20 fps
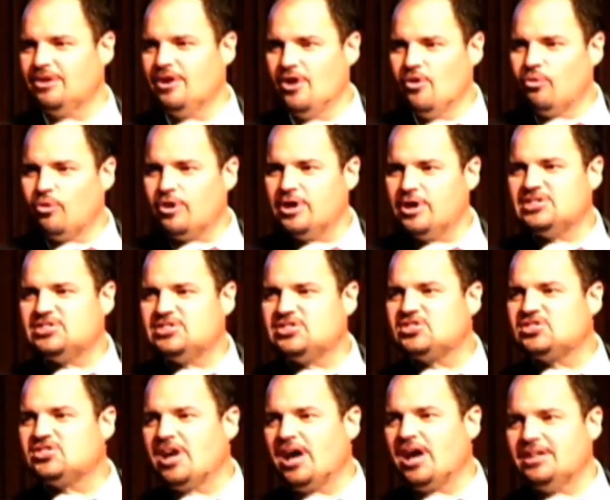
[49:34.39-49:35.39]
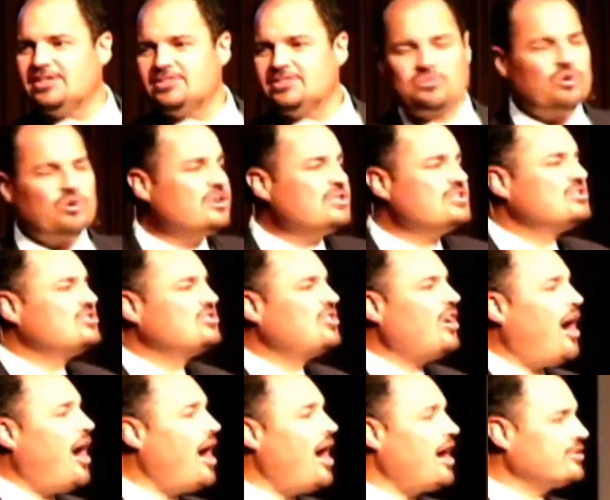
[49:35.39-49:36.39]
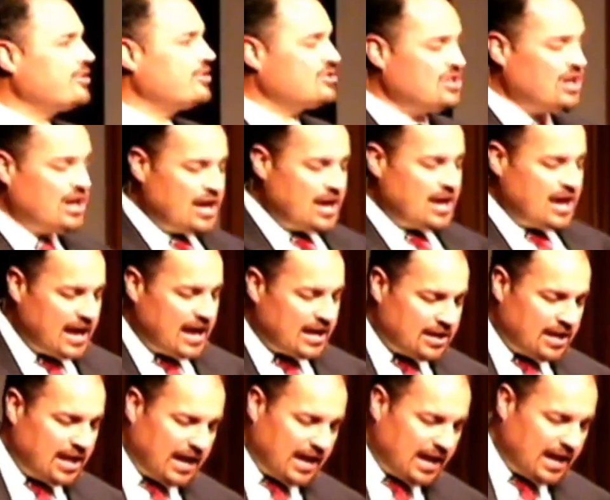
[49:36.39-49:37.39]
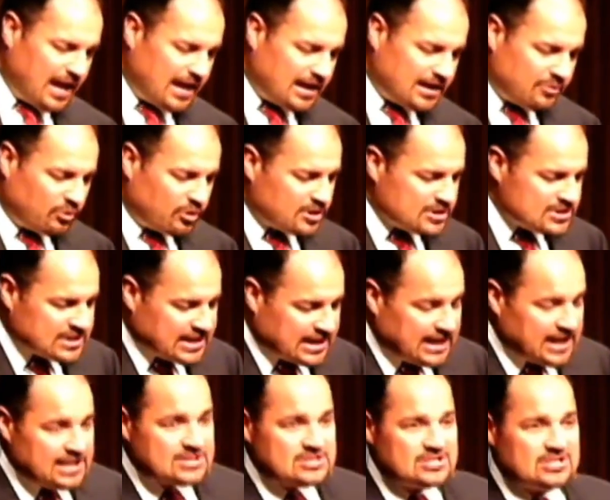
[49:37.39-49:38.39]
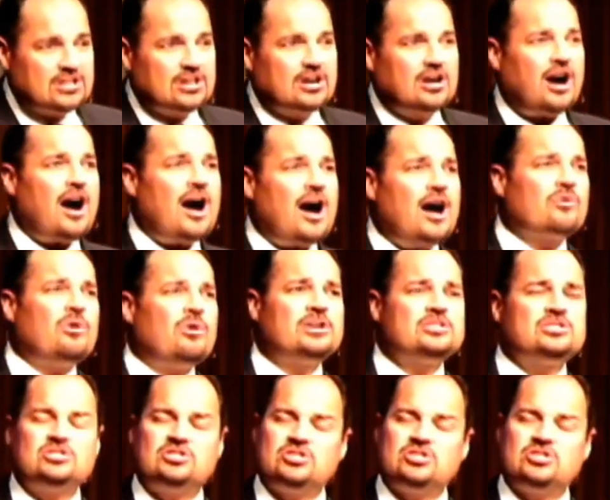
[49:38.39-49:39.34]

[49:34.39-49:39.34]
We're his sons, we're his daughters, and we're his kids, and God wants to just